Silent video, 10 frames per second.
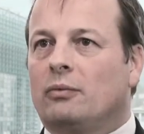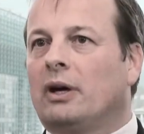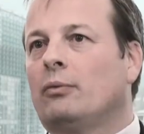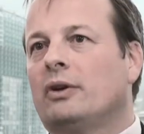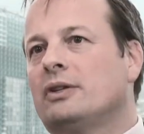
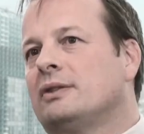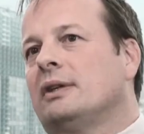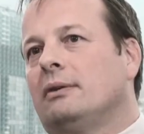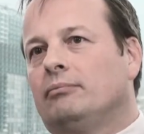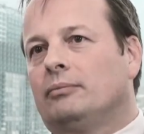One which is
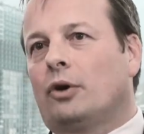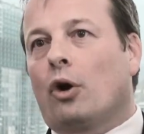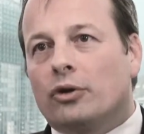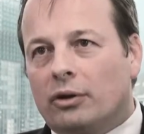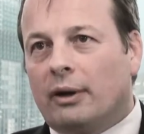a
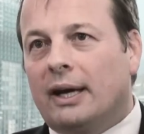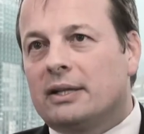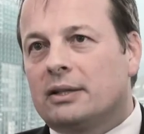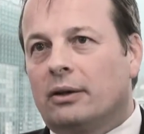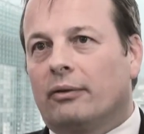
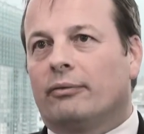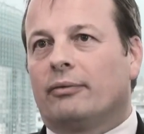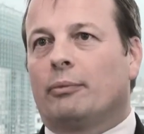continuation of